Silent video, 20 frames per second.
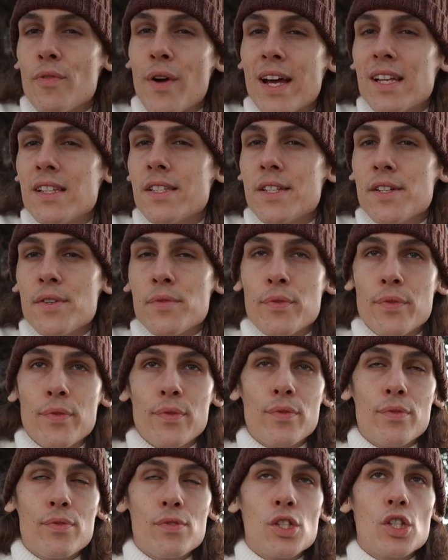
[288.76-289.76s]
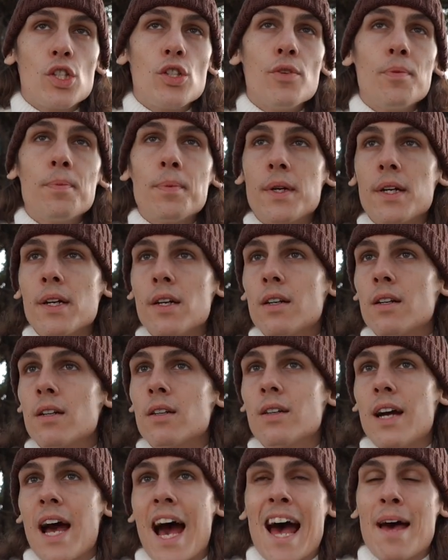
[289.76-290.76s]
writes in a
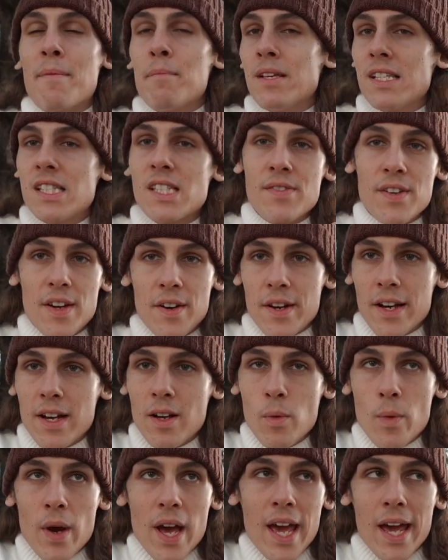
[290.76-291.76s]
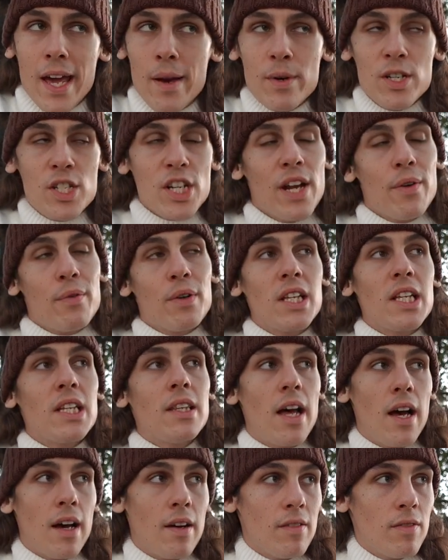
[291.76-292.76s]
super atmospheric way, which I really
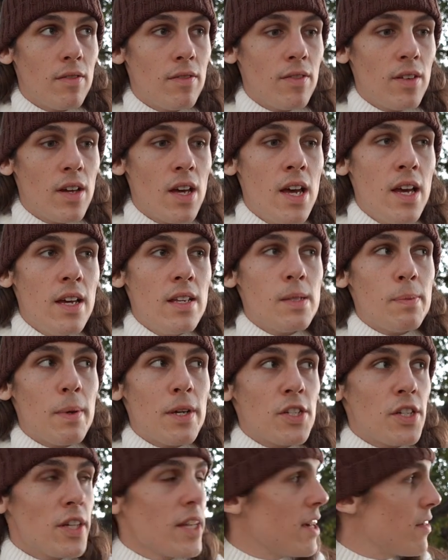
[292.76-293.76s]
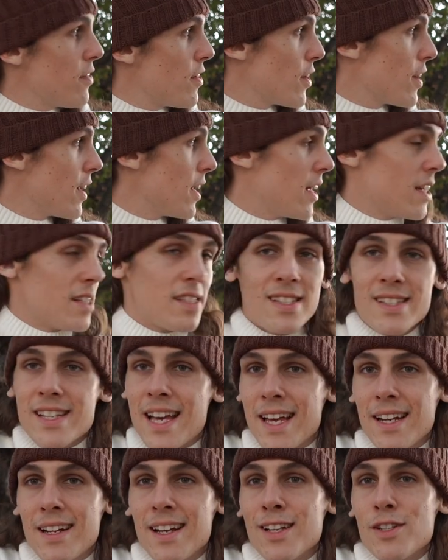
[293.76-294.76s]
love, especially if you're gonna
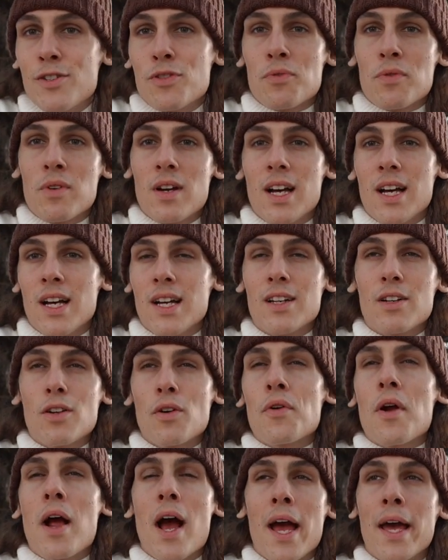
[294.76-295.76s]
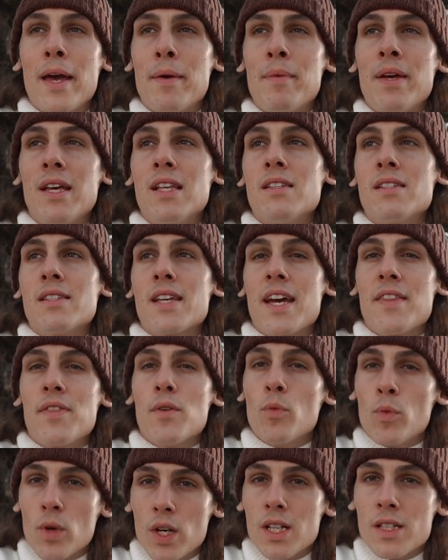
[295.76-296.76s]
set a crime inside
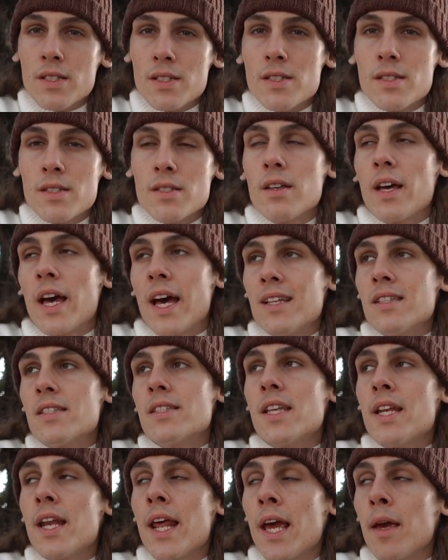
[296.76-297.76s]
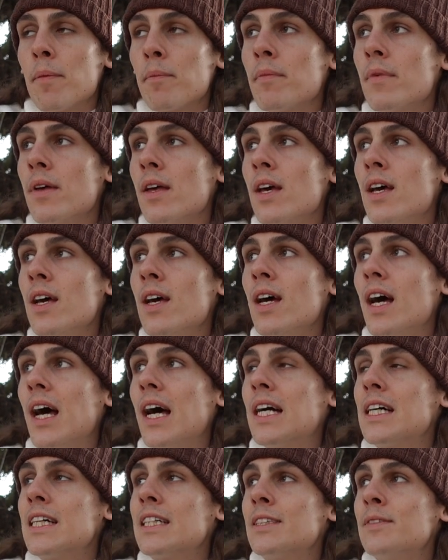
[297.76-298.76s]
the woods, hence the name,
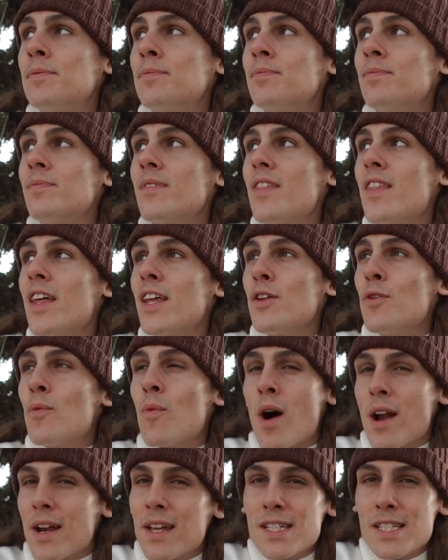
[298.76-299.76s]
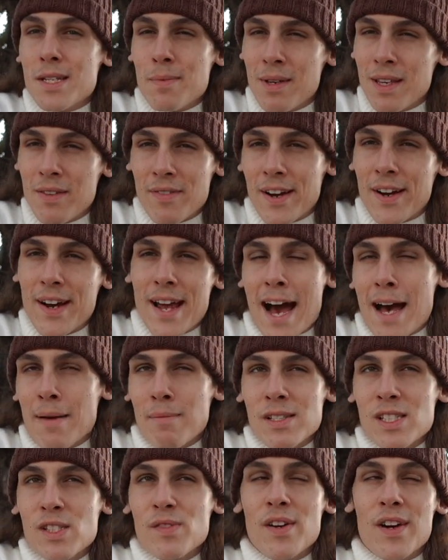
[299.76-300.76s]
then you want it to be very
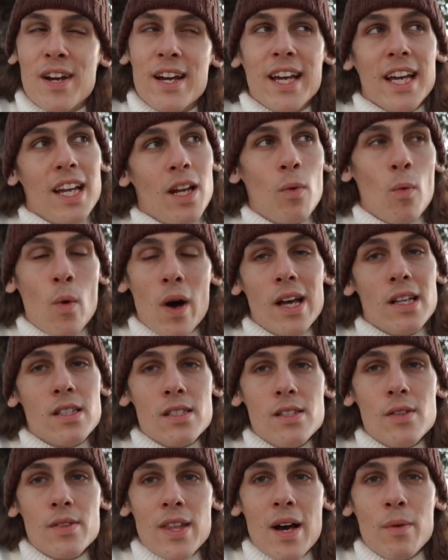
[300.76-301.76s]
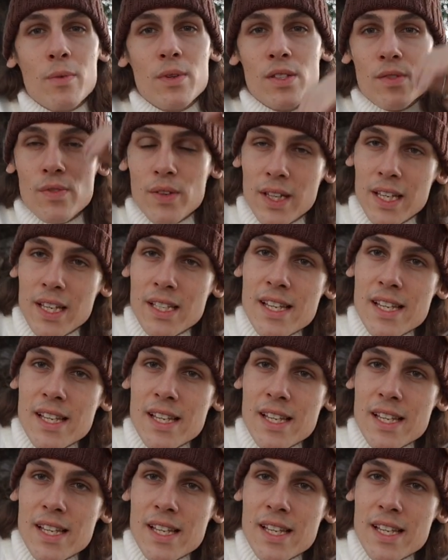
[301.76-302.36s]
atmospheric, and it was, so that was really